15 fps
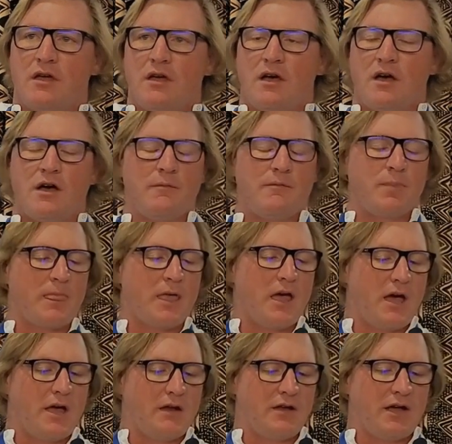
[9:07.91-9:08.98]

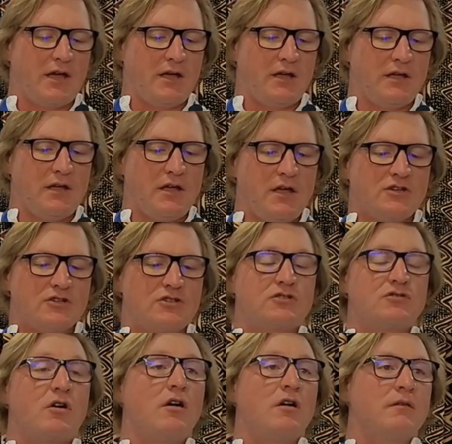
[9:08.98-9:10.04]
And a
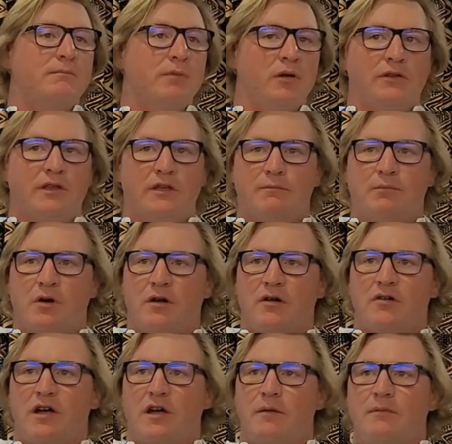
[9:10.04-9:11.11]
strong building
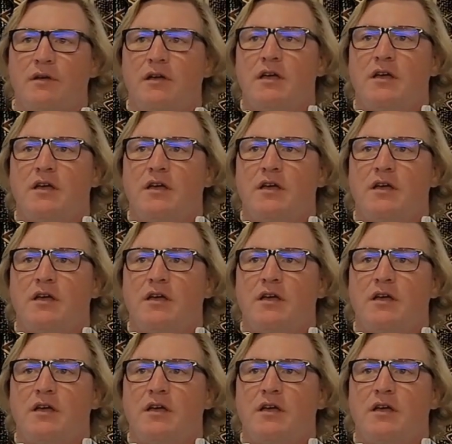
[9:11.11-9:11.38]
program